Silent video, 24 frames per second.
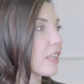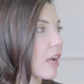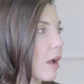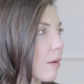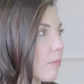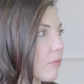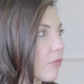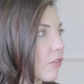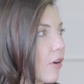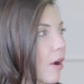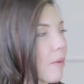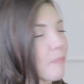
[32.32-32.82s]

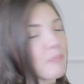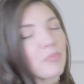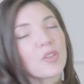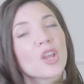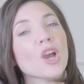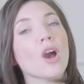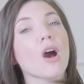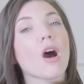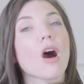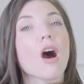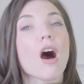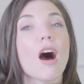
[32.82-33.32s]
come from,
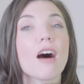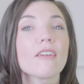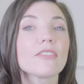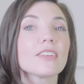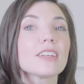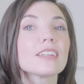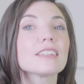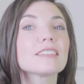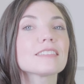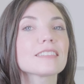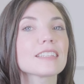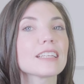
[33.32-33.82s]

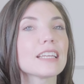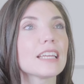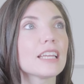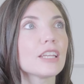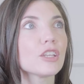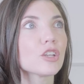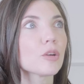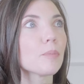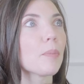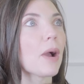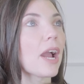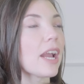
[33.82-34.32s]
obviously
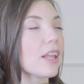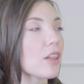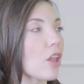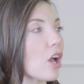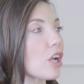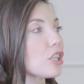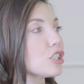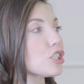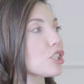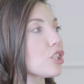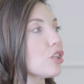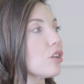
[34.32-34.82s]
your
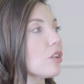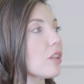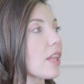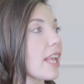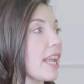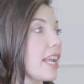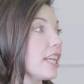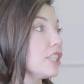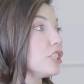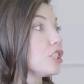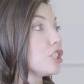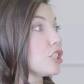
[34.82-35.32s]
biological
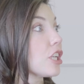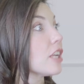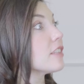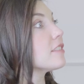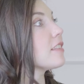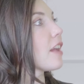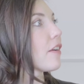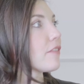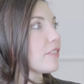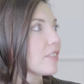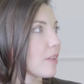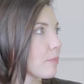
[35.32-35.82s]
age
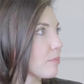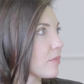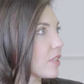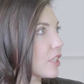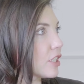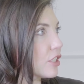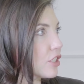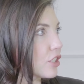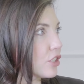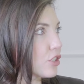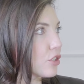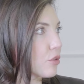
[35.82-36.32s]
does have
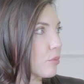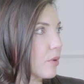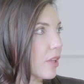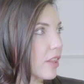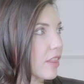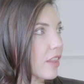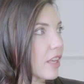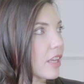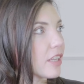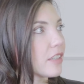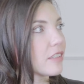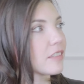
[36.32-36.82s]
something to do
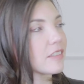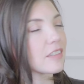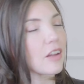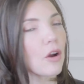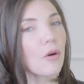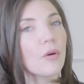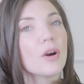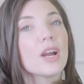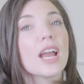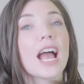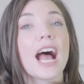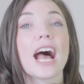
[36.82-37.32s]
with it.
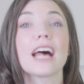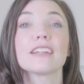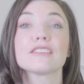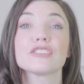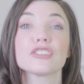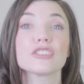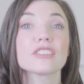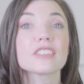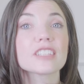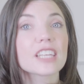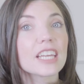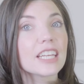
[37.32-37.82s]
So as
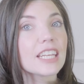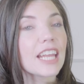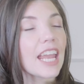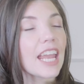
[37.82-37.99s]
your skin